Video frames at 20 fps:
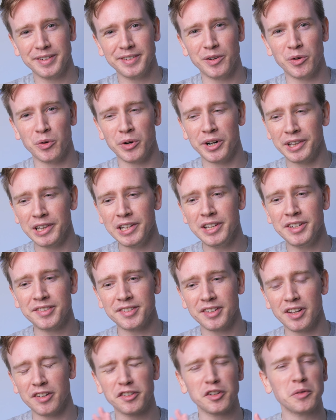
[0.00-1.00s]
or at least
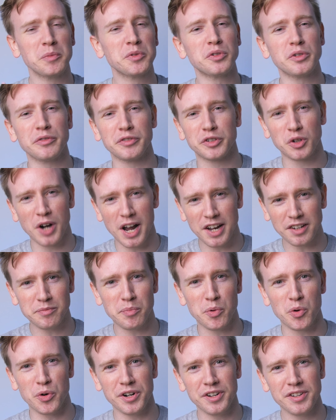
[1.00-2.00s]
some sort of
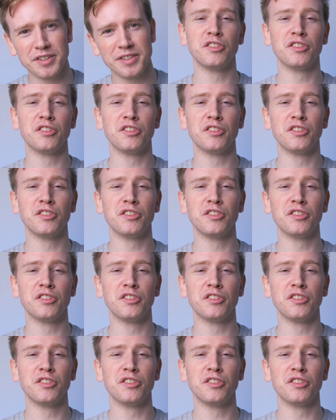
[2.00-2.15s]
transport.